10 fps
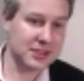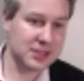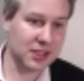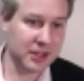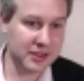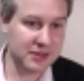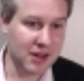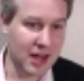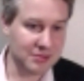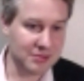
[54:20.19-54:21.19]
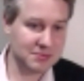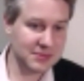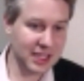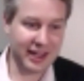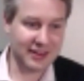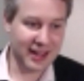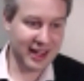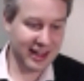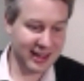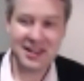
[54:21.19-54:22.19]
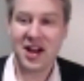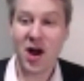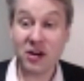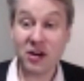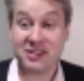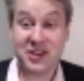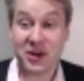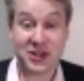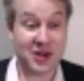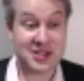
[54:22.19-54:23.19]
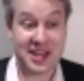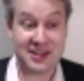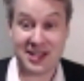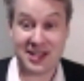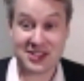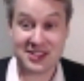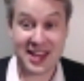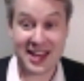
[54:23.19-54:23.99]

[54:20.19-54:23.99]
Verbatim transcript: So um, yeah, uh, hopefully not in lockdown, Dennis. That's